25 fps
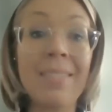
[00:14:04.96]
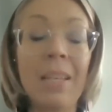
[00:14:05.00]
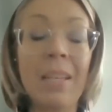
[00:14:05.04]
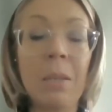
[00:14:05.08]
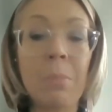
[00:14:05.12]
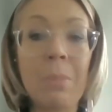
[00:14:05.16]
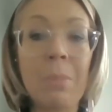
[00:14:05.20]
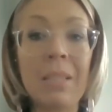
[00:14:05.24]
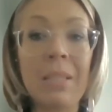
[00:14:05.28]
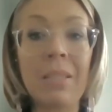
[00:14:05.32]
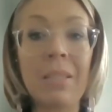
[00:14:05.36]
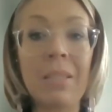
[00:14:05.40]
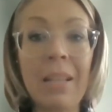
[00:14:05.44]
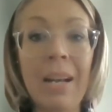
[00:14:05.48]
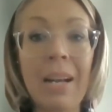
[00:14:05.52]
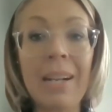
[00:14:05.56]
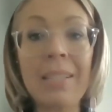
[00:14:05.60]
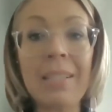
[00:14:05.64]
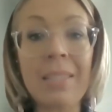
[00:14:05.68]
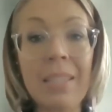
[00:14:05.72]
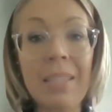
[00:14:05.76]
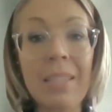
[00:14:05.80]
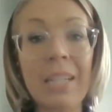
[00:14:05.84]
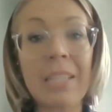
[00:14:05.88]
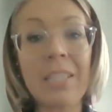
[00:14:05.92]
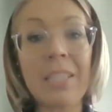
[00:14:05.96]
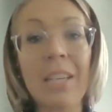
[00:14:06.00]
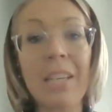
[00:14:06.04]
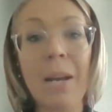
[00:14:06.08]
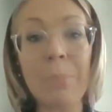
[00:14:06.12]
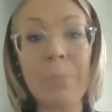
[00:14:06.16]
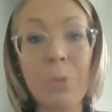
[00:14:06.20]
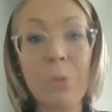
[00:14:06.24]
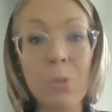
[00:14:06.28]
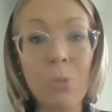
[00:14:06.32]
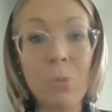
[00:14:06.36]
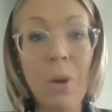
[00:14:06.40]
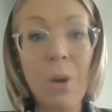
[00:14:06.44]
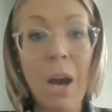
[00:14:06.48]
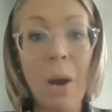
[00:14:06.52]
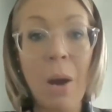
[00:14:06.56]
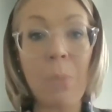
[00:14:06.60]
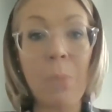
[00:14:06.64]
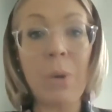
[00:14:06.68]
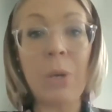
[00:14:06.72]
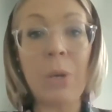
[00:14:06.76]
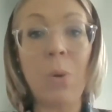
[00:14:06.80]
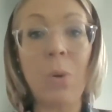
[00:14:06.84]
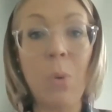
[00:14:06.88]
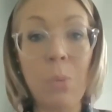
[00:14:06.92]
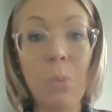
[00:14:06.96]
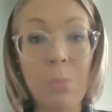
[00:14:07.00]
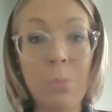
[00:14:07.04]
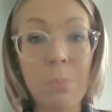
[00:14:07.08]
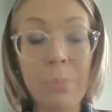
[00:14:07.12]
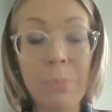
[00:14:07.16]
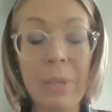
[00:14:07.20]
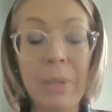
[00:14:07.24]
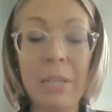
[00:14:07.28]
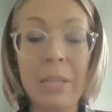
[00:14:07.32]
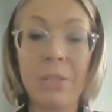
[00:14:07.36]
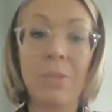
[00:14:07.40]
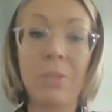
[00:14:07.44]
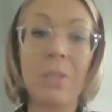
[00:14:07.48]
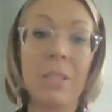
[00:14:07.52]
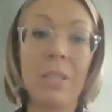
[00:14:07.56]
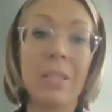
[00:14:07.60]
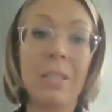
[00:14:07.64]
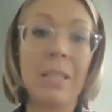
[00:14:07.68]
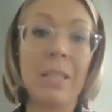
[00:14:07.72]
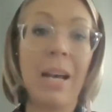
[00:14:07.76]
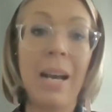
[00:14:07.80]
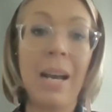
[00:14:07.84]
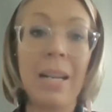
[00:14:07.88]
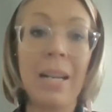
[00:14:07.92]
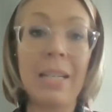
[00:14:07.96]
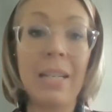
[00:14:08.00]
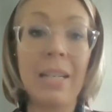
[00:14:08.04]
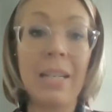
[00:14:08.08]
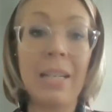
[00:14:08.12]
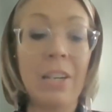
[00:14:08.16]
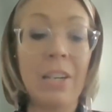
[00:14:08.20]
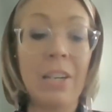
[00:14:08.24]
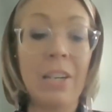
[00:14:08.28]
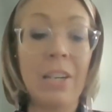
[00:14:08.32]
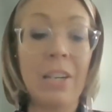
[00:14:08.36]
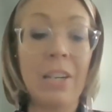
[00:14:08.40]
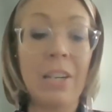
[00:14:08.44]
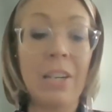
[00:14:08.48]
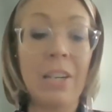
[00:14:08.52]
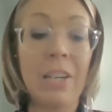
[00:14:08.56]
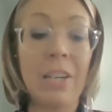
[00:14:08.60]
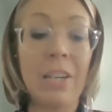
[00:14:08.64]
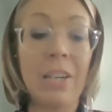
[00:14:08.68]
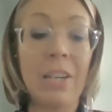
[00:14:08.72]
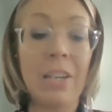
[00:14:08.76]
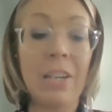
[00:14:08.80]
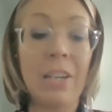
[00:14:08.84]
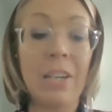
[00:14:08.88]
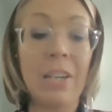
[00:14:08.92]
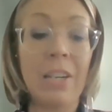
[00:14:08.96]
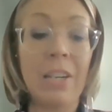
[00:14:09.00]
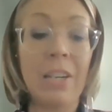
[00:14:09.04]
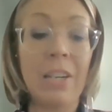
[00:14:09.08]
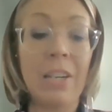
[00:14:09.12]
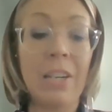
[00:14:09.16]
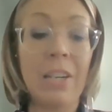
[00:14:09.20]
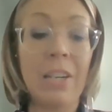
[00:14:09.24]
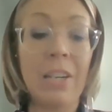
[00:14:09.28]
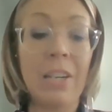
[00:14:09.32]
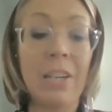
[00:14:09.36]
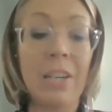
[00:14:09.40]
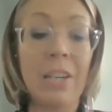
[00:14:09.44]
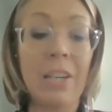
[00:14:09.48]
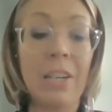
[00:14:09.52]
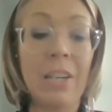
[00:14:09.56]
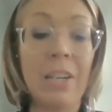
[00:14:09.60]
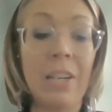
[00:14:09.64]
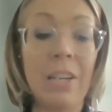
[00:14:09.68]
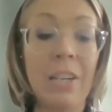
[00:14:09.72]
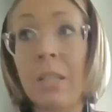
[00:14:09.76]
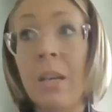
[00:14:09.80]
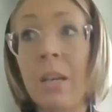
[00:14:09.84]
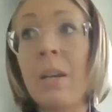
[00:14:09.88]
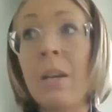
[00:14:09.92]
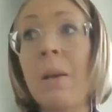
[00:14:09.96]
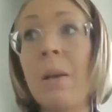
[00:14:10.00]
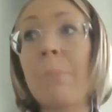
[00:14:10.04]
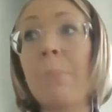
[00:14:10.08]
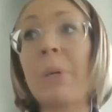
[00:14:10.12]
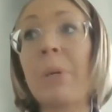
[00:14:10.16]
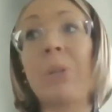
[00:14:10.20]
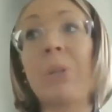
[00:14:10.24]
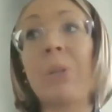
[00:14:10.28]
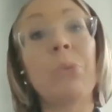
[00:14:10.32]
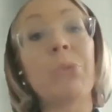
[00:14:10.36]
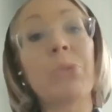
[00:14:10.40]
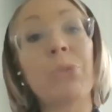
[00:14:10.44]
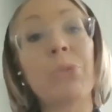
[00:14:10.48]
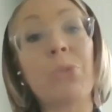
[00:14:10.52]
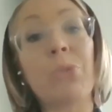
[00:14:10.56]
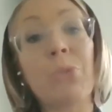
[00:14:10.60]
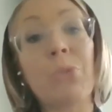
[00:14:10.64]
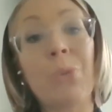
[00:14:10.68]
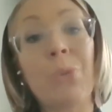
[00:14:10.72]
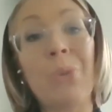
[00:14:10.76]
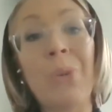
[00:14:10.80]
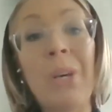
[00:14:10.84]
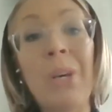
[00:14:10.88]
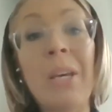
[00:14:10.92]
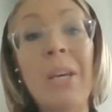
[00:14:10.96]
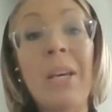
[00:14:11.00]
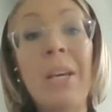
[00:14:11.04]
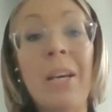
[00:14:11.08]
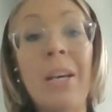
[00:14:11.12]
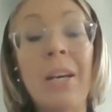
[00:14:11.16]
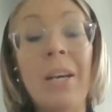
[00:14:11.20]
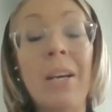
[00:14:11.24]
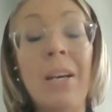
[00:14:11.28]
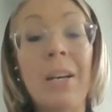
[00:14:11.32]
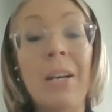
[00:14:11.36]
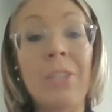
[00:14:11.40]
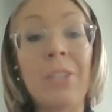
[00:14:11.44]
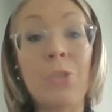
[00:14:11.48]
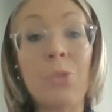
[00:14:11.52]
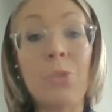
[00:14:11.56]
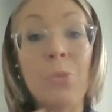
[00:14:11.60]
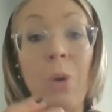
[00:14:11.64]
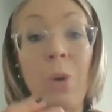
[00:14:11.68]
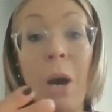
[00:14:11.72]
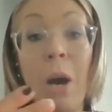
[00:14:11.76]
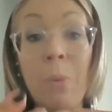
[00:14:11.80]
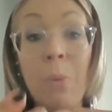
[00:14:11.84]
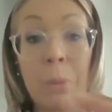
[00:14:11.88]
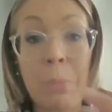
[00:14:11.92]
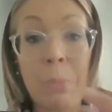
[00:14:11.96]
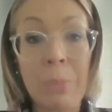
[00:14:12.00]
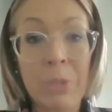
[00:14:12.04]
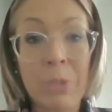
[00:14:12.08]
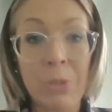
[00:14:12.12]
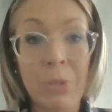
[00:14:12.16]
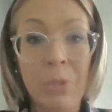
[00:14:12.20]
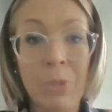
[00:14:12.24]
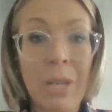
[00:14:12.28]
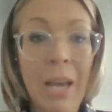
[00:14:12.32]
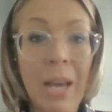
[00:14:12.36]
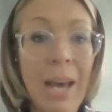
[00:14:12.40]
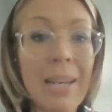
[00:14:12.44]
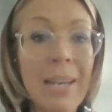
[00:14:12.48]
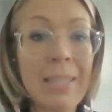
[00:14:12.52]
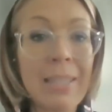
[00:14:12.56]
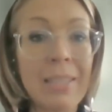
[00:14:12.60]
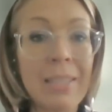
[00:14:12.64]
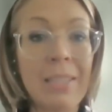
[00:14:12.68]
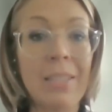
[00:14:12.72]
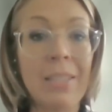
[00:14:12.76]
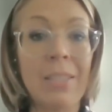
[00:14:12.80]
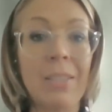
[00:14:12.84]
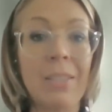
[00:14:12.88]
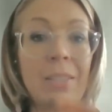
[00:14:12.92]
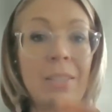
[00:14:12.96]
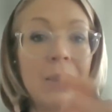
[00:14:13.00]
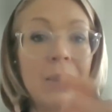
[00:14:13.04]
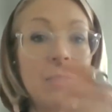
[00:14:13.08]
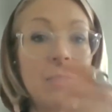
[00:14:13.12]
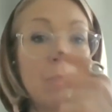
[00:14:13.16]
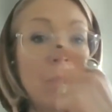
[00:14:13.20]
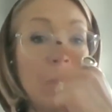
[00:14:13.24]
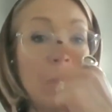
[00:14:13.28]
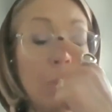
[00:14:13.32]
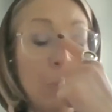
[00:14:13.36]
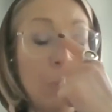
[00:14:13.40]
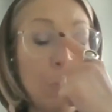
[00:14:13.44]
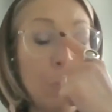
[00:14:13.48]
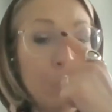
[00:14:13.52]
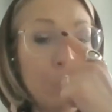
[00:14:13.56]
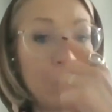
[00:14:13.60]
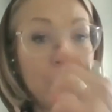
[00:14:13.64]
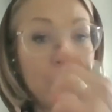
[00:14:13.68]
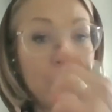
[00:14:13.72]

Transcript: and the best styles that adapt to our own personal style, and not just for features, but also to our personality. So